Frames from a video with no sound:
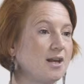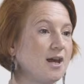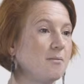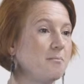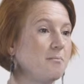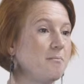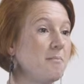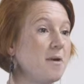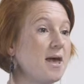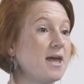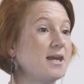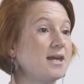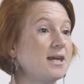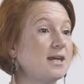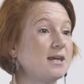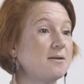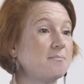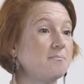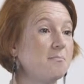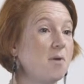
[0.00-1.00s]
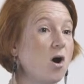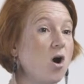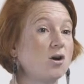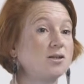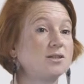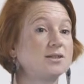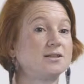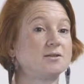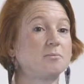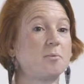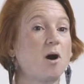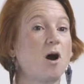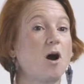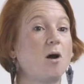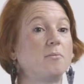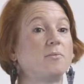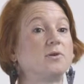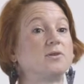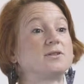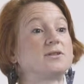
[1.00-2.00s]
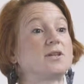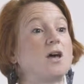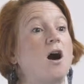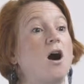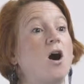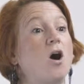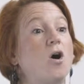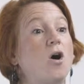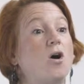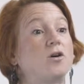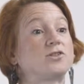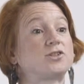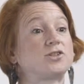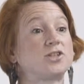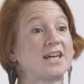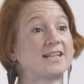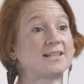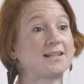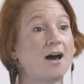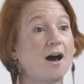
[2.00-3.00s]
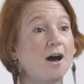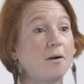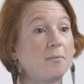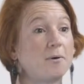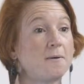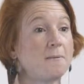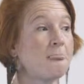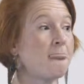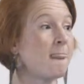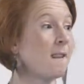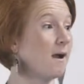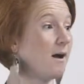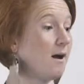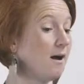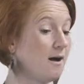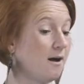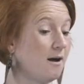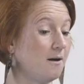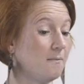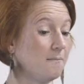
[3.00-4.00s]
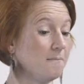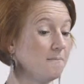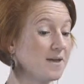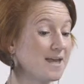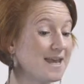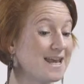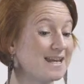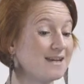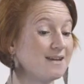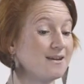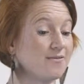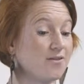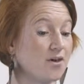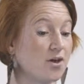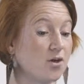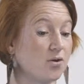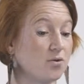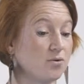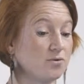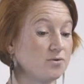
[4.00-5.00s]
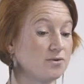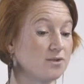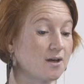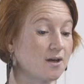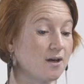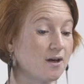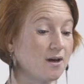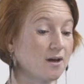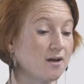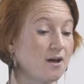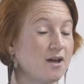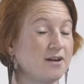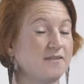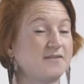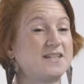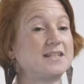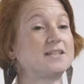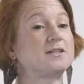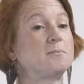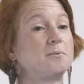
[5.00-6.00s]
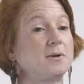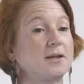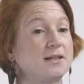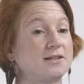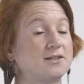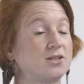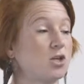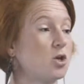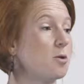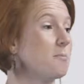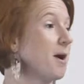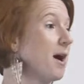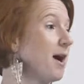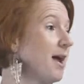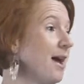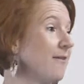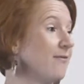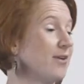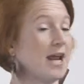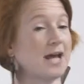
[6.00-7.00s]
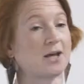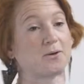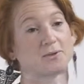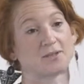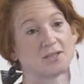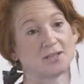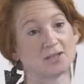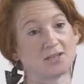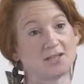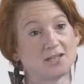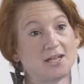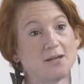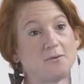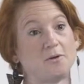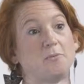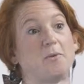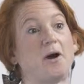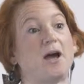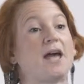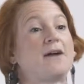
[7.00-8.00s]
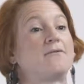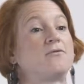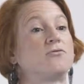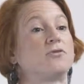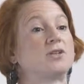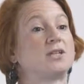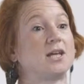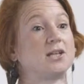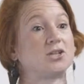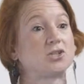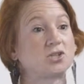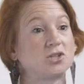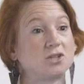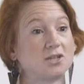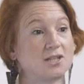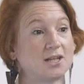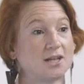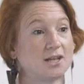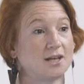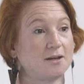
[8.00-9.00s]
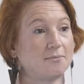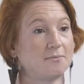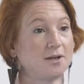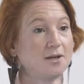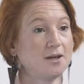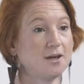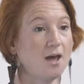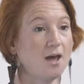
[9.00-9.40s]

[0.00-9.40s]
And many marketing departments are set up in those kind of disciplines. So you might have an acquisition team, you might have a retention team.